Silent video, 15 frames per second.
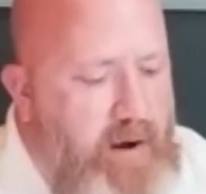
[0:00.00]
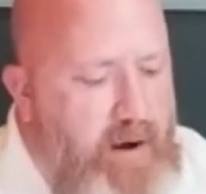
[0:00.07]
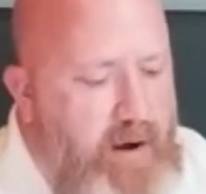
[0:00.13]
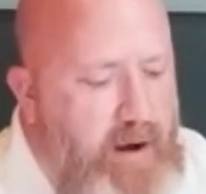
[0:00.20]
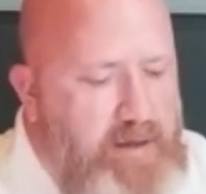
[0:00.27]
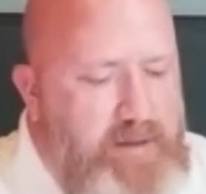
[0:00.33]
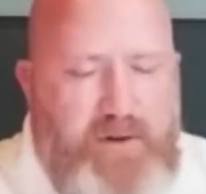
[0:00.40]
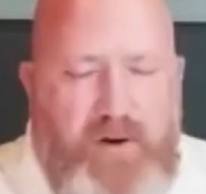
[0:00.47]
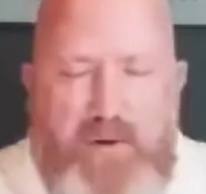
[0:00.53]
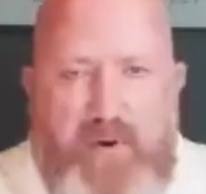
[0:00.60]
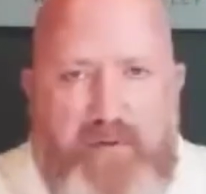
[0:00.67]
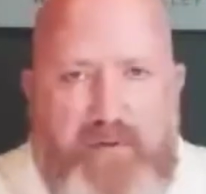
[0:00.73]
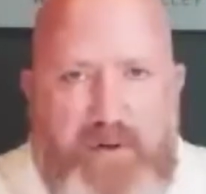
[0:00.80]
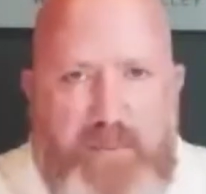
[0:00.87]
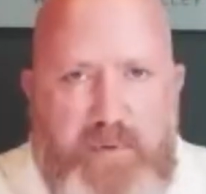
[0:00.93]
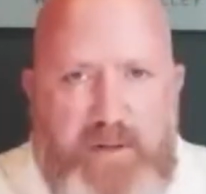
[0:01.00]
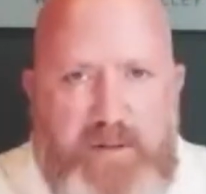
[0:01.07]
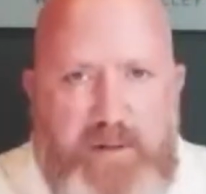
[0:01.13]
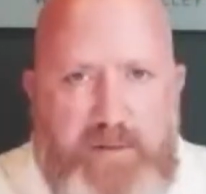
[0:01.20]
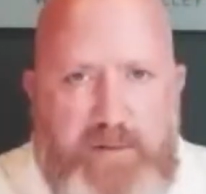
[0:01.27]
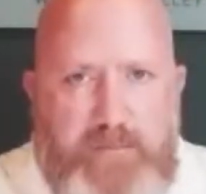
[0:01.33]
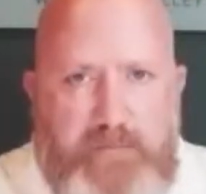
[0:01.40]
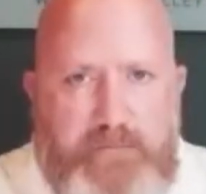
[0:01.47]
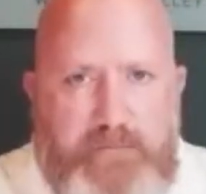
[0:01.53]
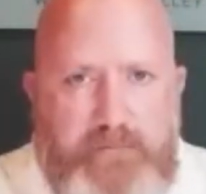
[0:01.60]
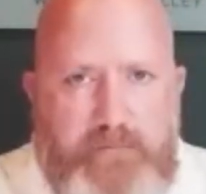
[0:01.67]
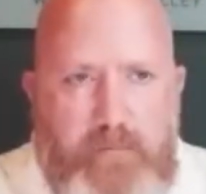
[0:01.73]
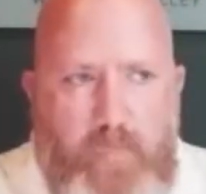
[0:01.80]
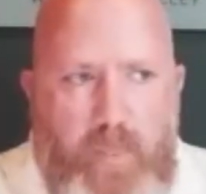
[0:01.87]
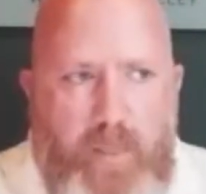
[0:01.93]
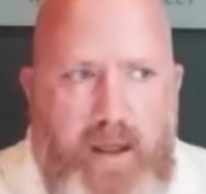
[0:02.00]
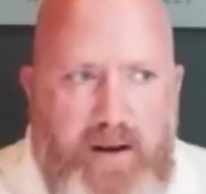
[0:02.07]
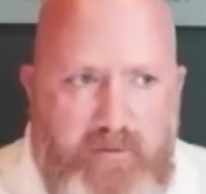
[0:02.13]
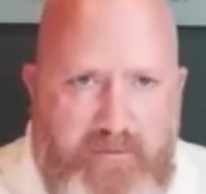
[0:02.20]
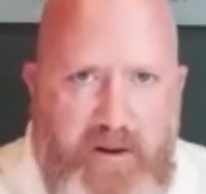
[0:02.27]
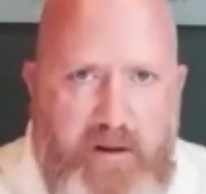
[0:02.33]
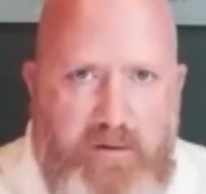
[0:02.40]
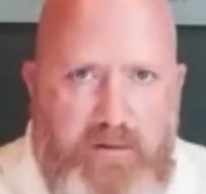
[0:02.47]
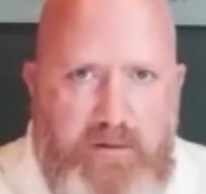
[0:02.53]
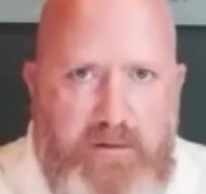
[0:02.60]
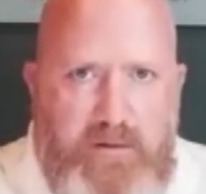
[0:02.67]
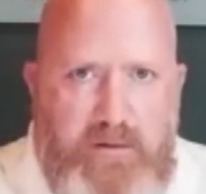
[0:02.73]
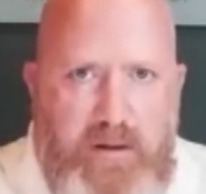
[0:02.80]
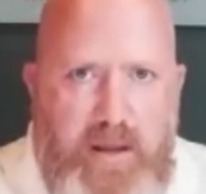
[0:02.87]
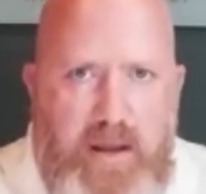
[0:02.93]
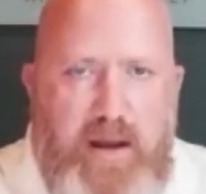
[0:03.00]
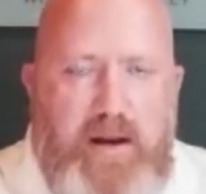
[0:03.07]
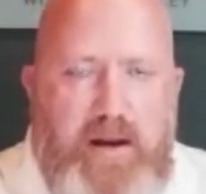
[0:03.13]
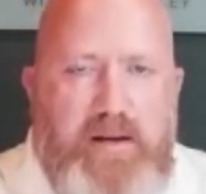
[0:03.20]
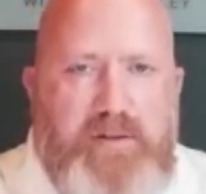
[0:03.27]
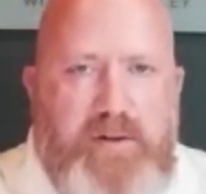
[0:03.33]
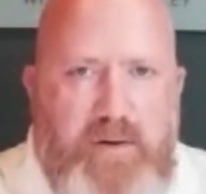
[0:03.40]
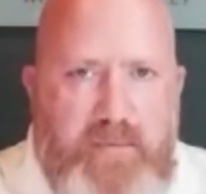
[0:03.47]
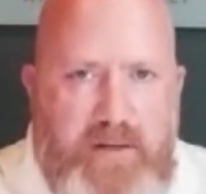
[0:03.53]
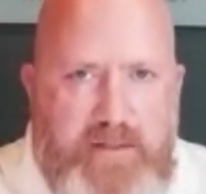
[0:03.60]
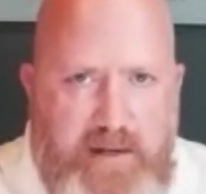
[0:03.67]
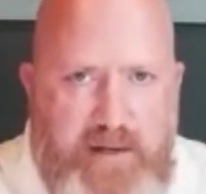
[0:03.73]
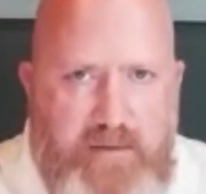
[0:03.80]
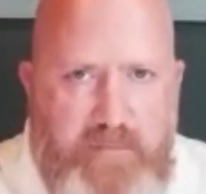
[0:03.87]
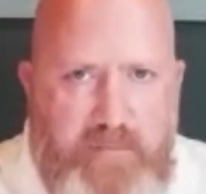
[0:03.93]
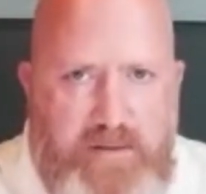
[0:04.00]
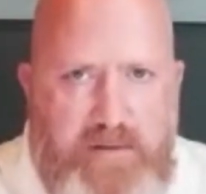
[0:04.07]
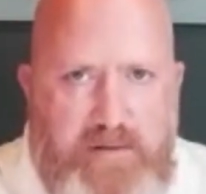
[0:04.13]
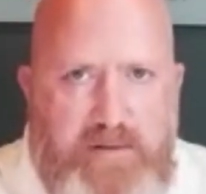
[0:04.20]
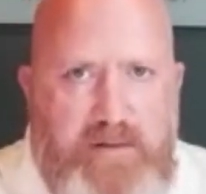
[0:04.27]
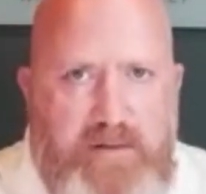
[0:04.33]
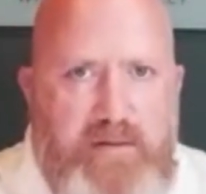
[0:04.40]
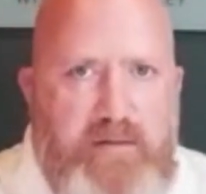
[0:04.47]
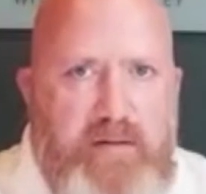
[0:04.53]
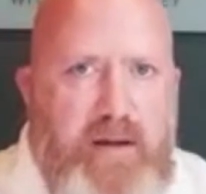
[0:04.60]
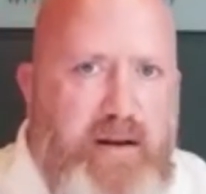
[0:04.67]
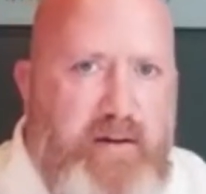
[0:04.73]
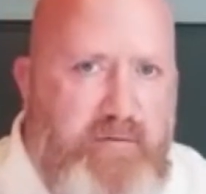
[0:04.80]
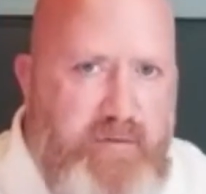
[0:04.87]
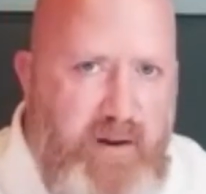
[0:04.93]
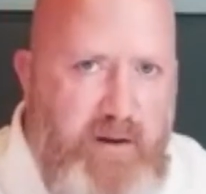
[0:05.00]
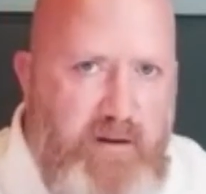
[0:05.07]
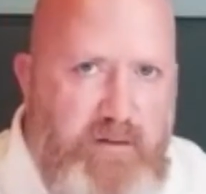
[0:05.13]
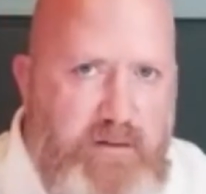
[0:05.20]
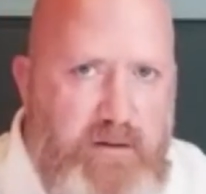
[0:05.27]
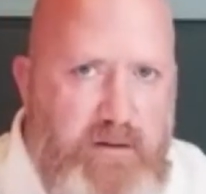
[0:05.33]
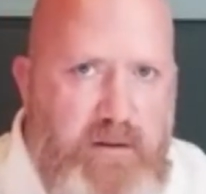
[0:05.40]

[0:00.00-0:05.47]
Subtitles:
I started my first business and it failed. And I started my second business and it failed.